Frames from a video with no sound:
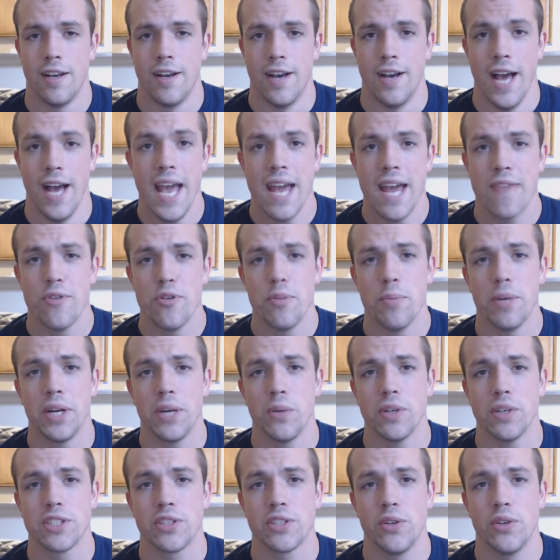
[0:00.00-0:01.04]
Hey everybody,
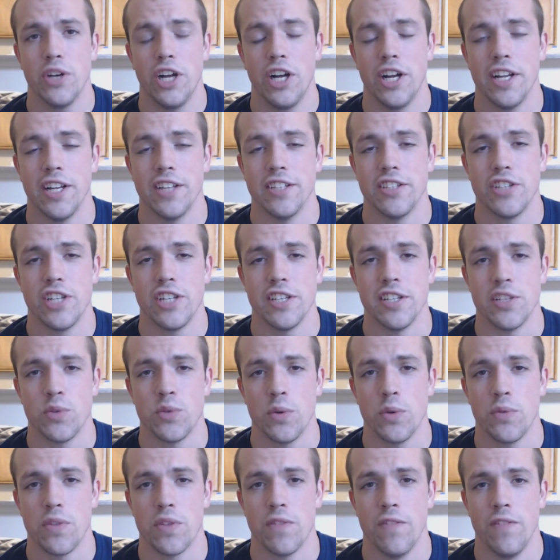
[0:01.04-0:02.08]
what's going on? It's Jesse
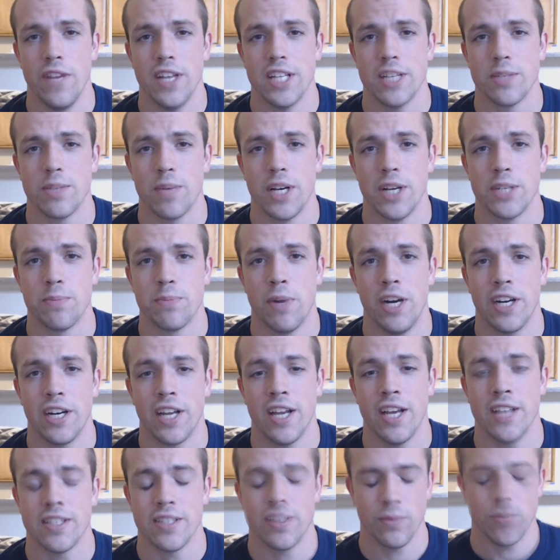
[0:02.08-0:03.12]
Swift with the FanSplash
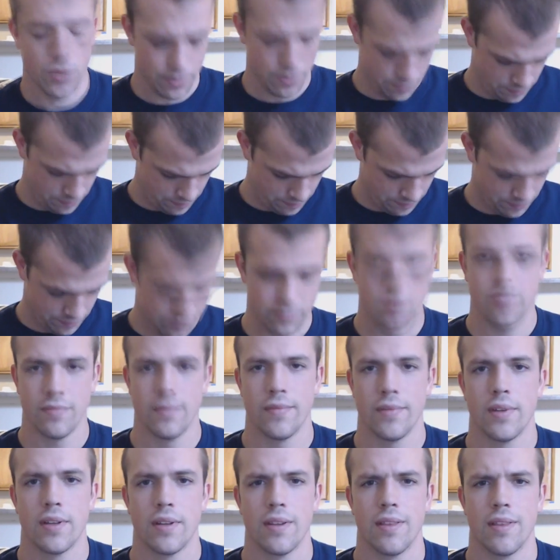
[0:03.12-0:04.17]
podcast.
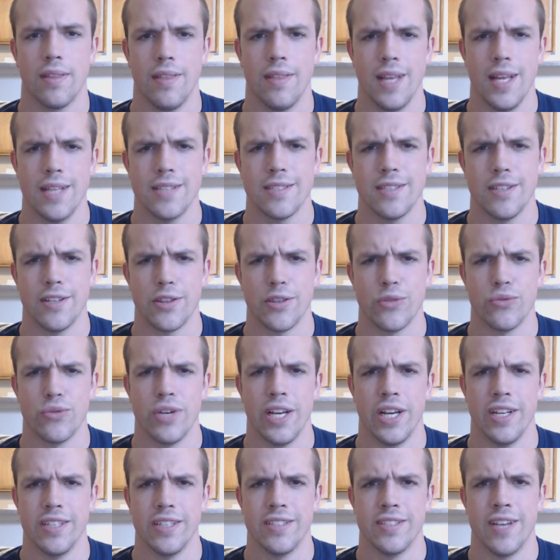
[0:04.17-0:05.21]
That's not the right
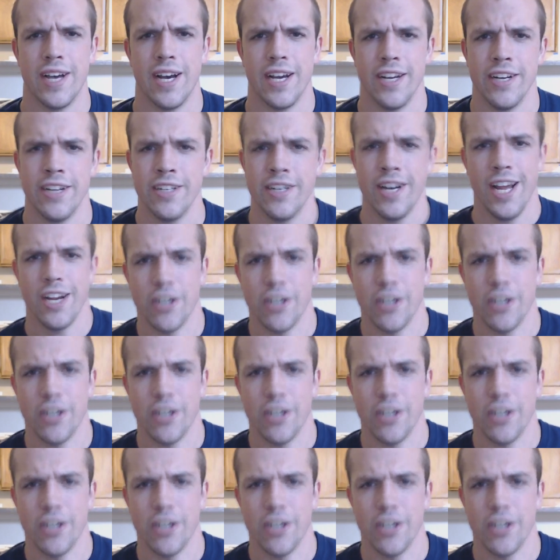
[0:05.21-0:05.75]
attire. Hang